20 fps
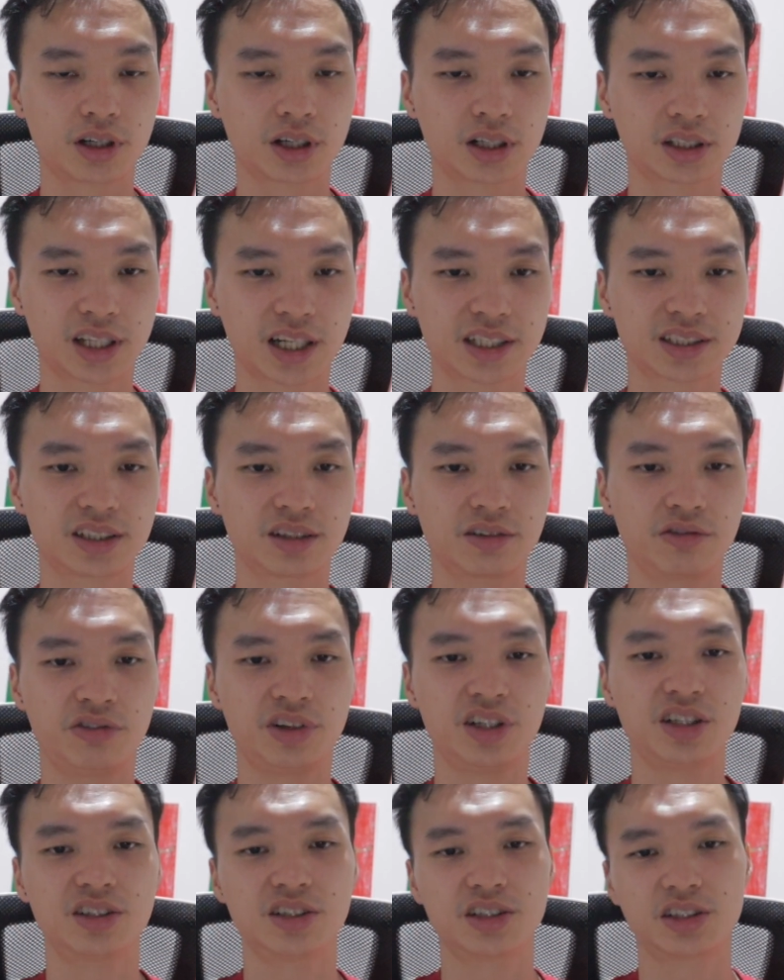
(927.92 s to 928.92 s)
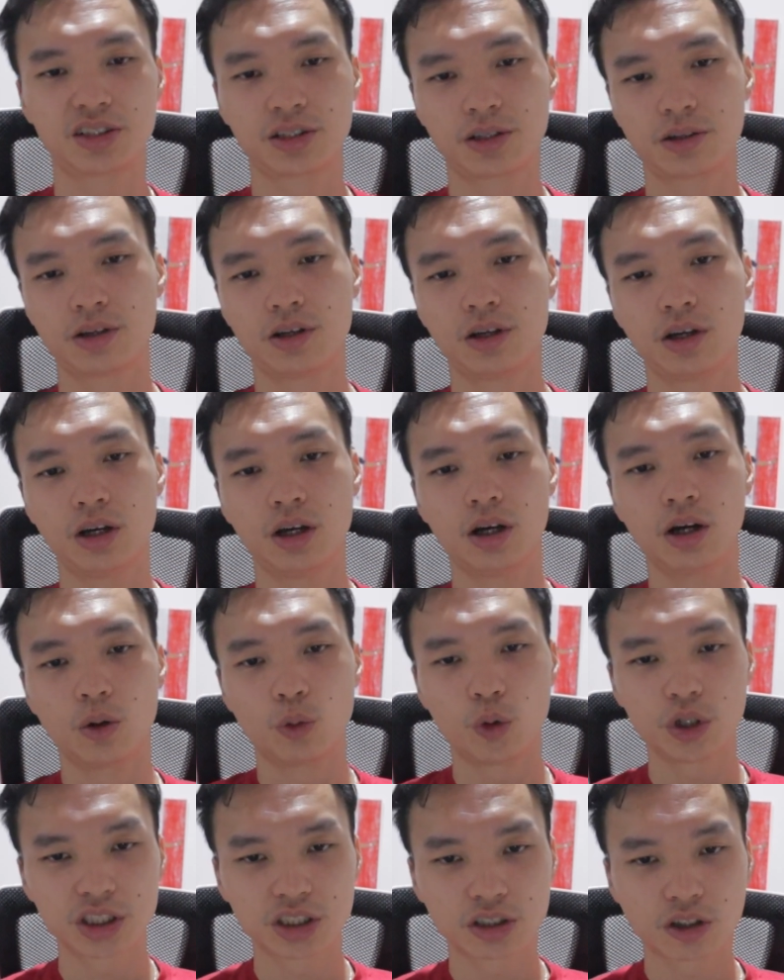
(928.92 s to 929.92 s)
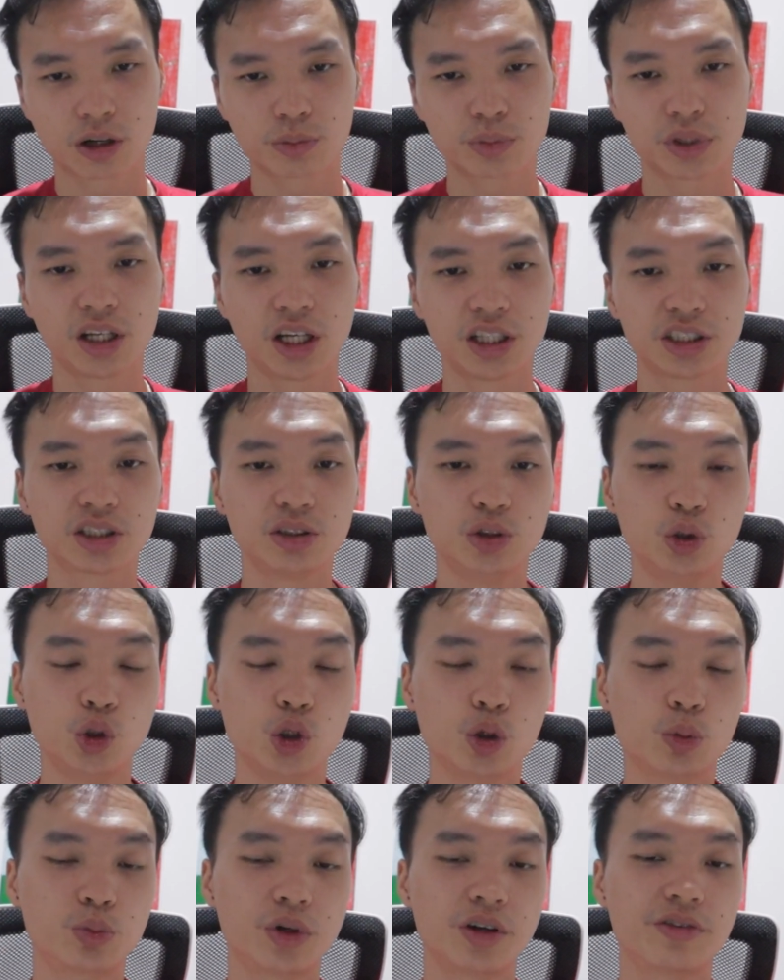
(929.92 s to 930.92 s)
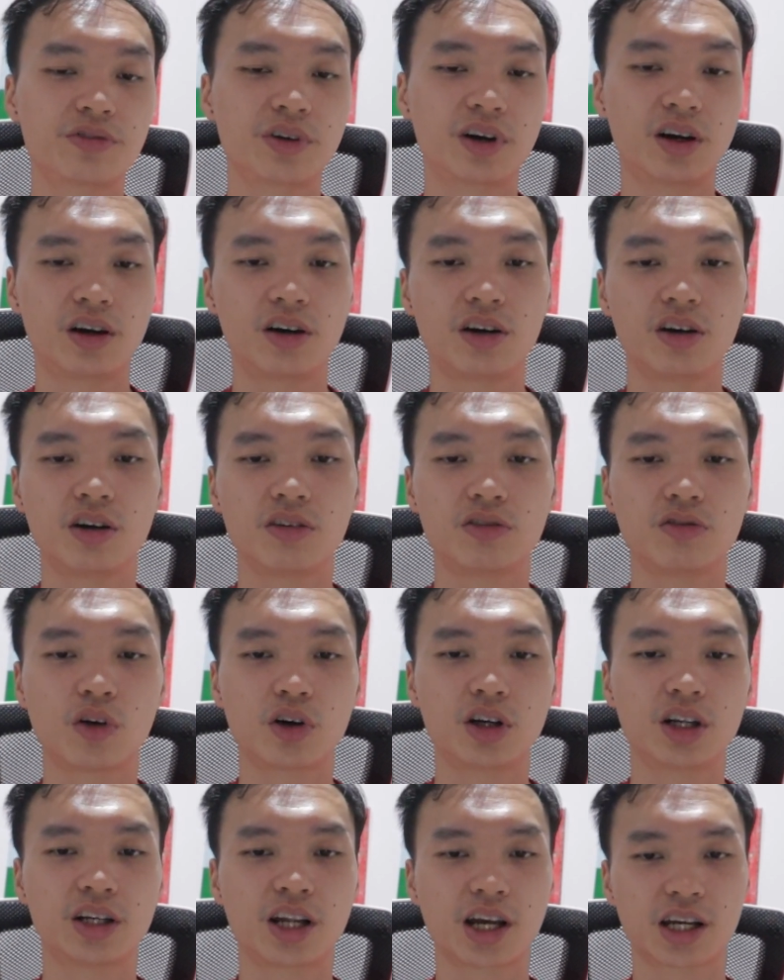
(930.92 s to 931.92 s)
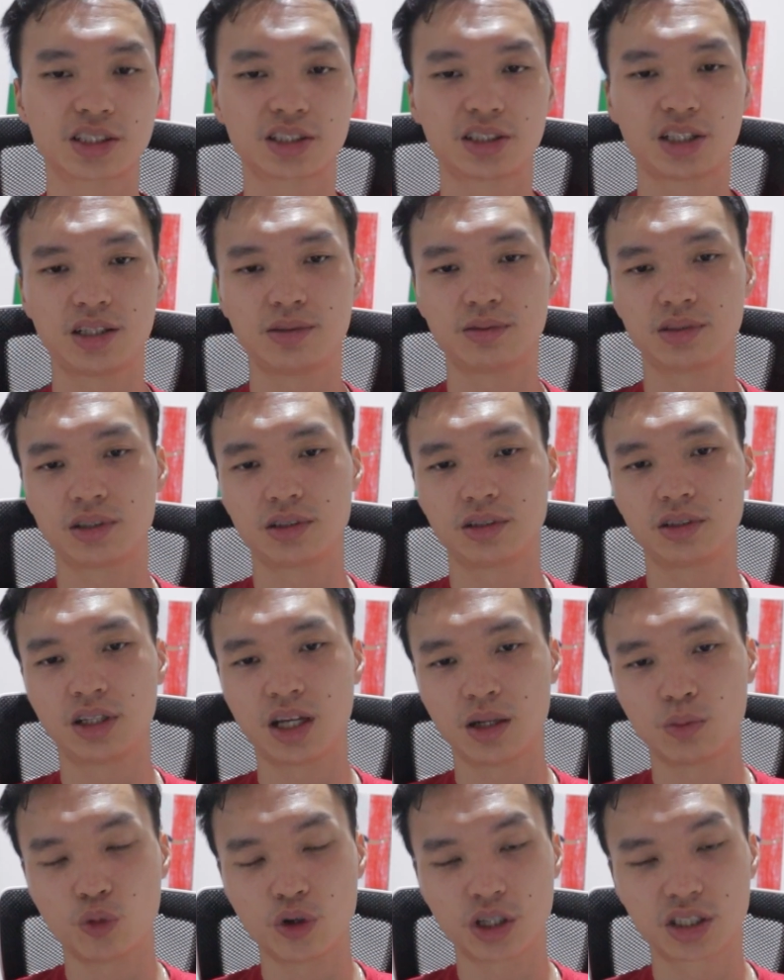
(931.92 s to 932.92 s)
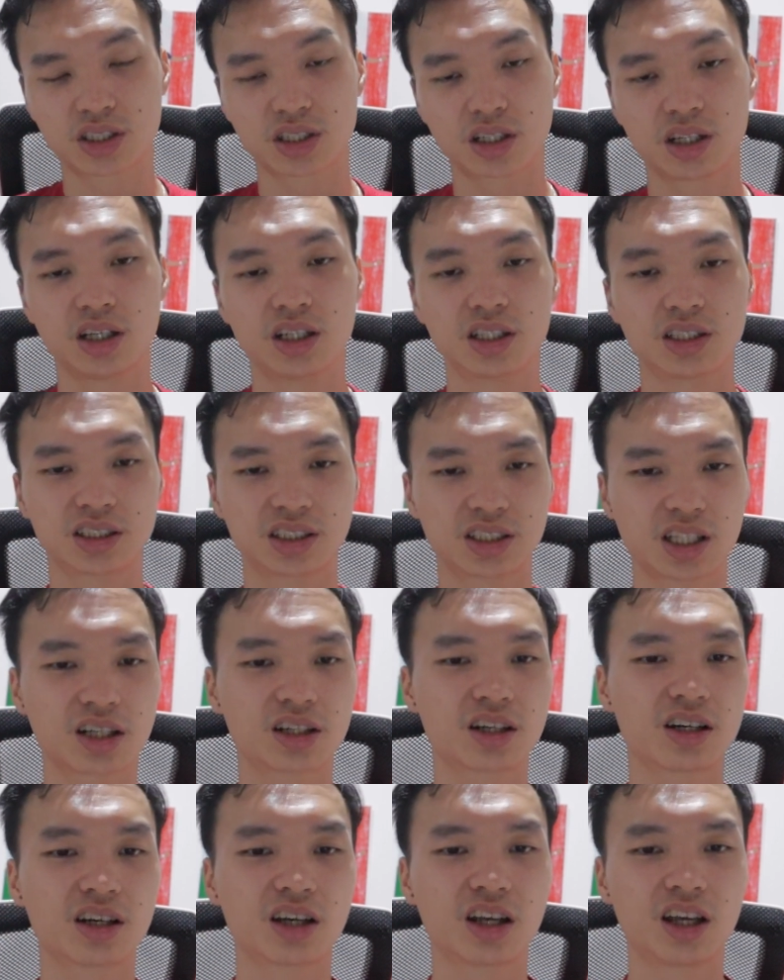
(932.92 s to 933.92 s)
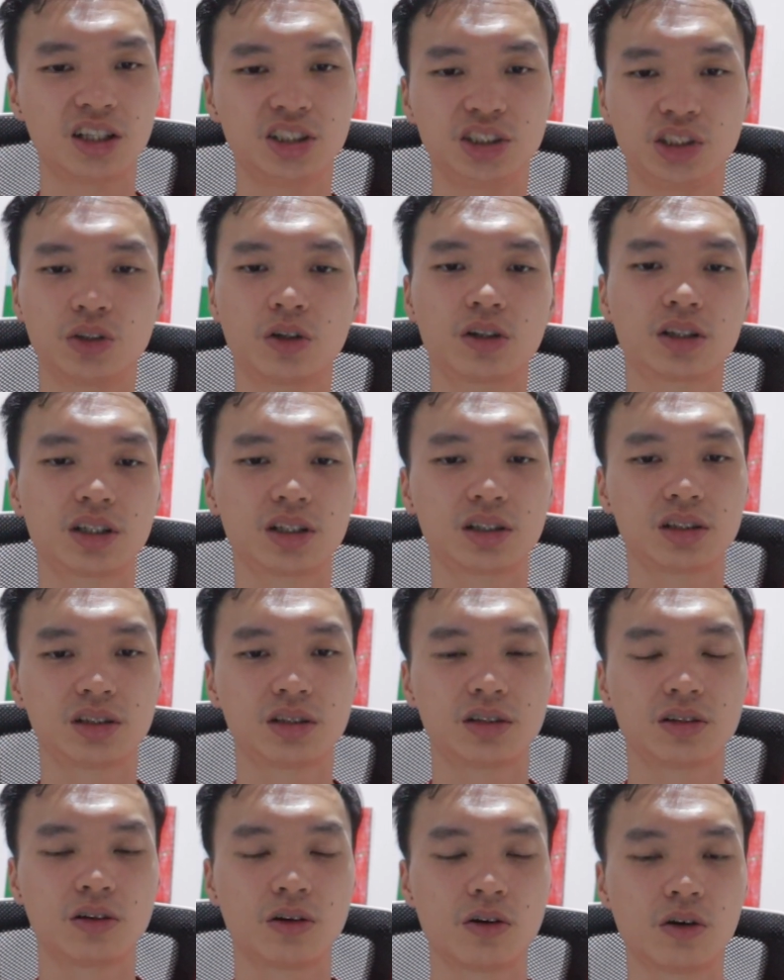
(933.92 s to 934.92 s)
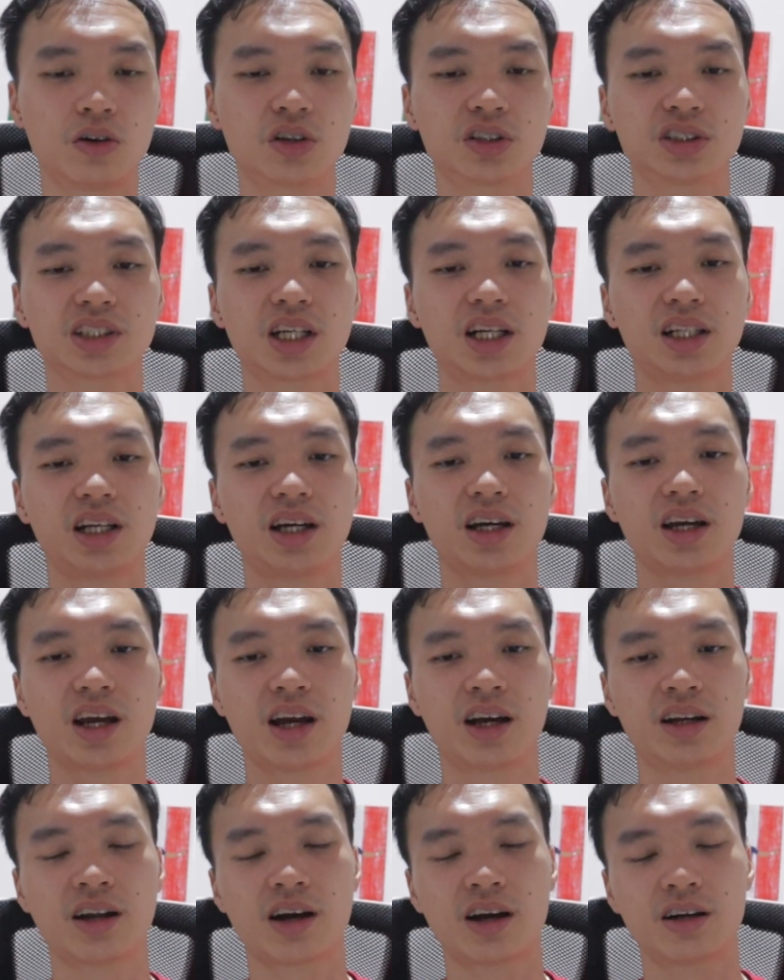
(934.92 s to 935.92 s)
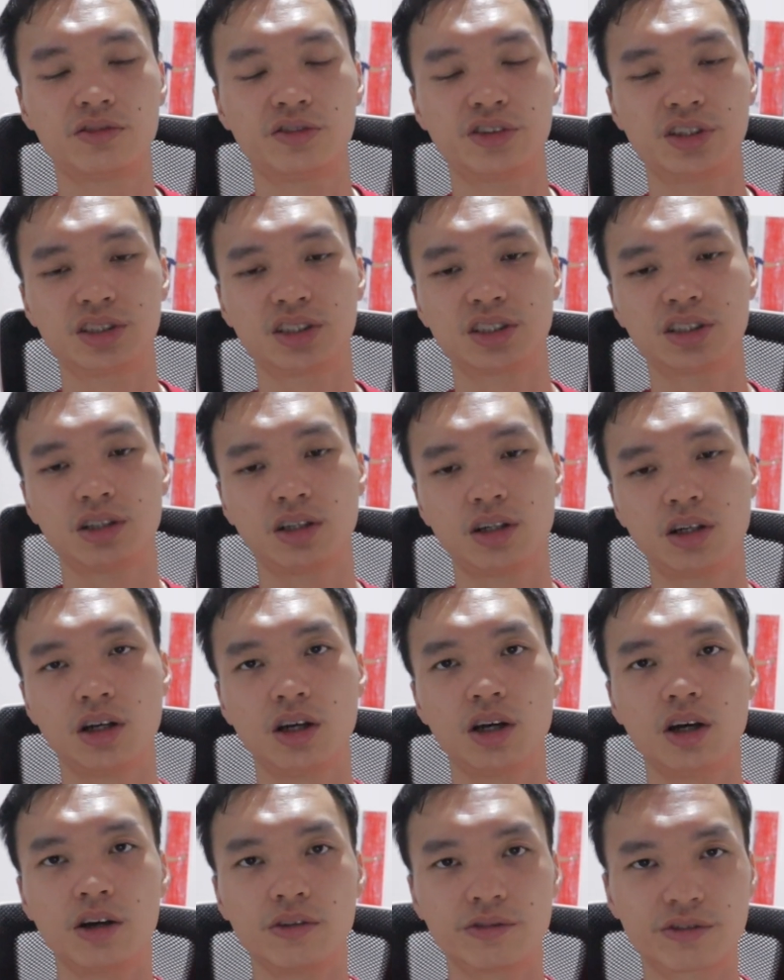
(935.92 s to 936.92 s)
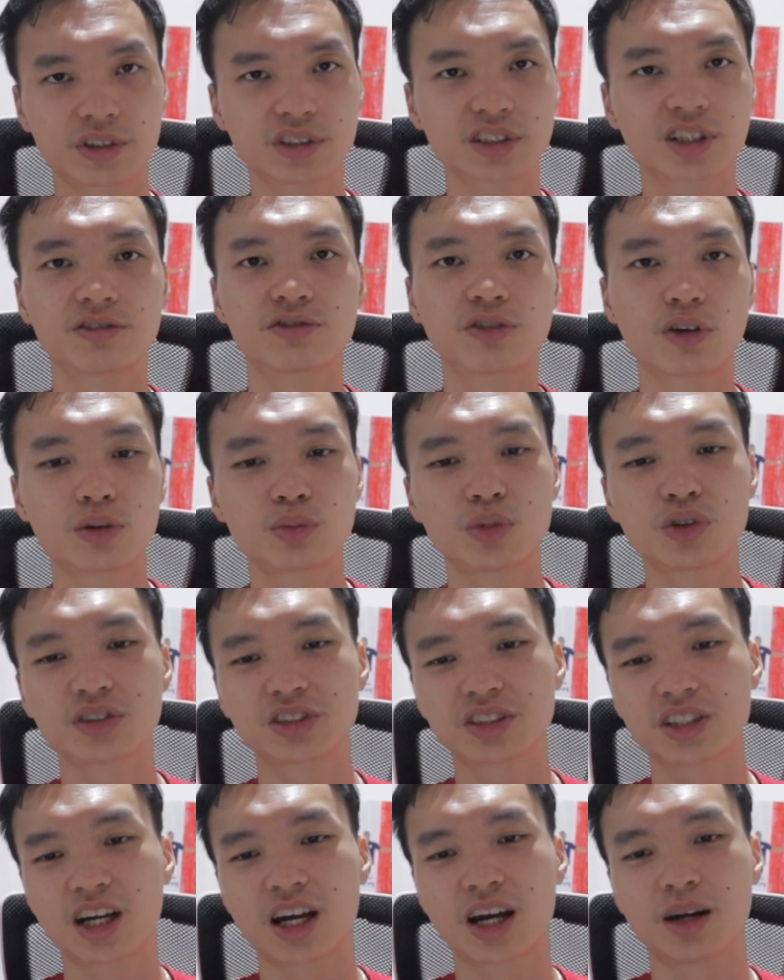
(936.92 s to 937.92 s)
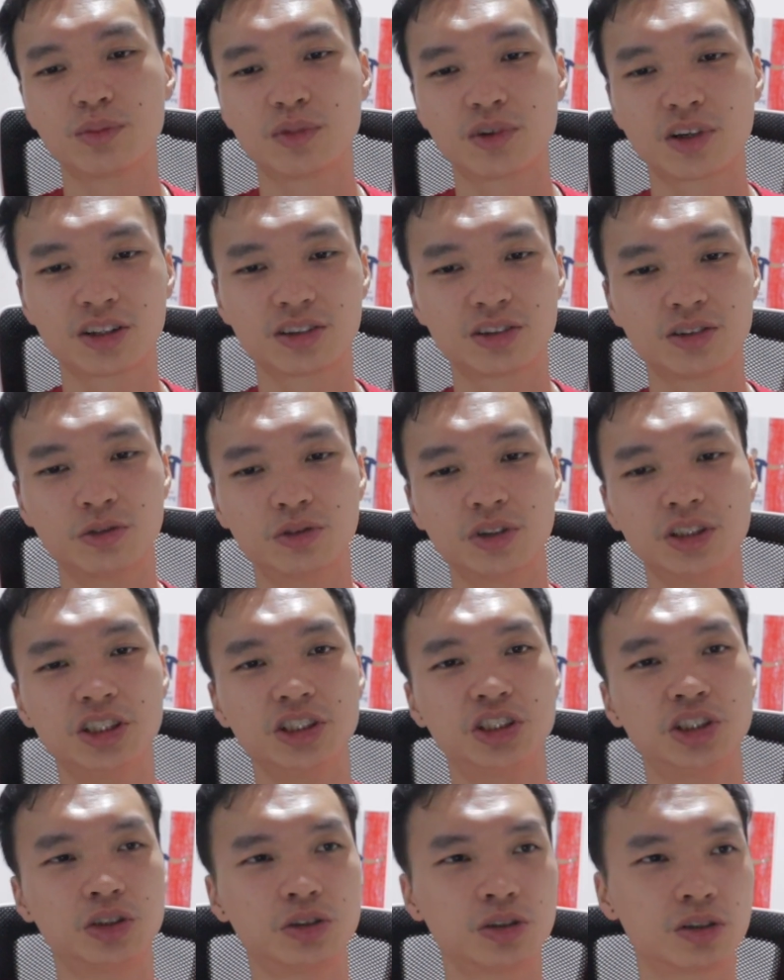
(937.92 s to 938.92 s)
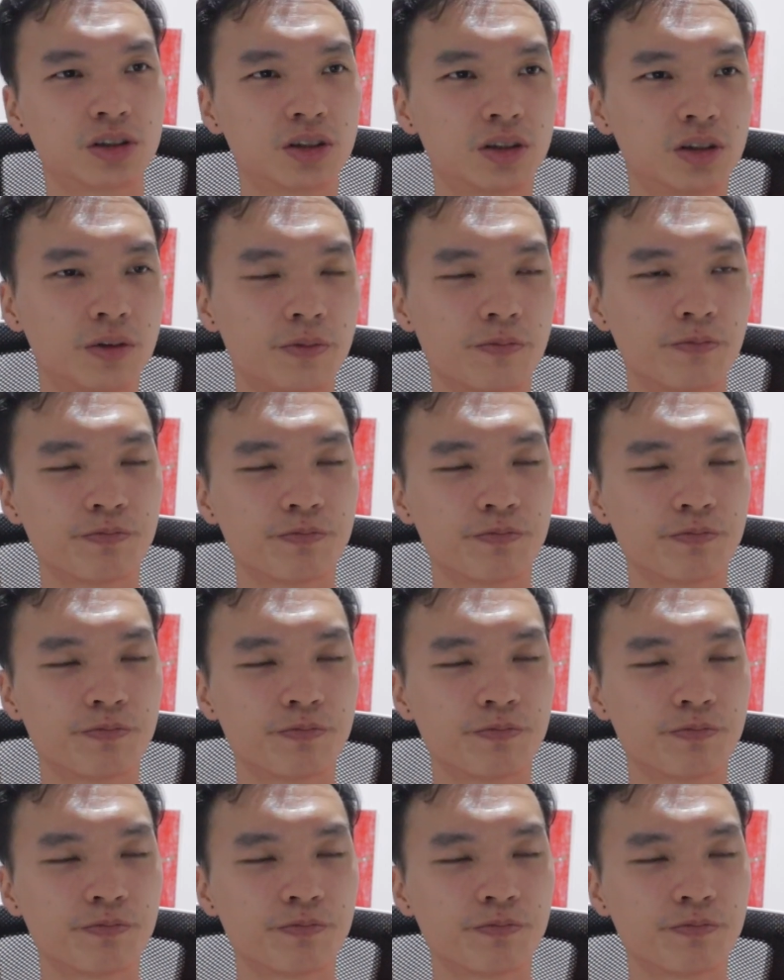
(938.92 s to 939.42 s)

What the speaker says: Classic Vince. Which combination do you prefer for the next 10 game weeks? Saka and Jota or Salah and Havertz? First and foremost, I'm not really sure.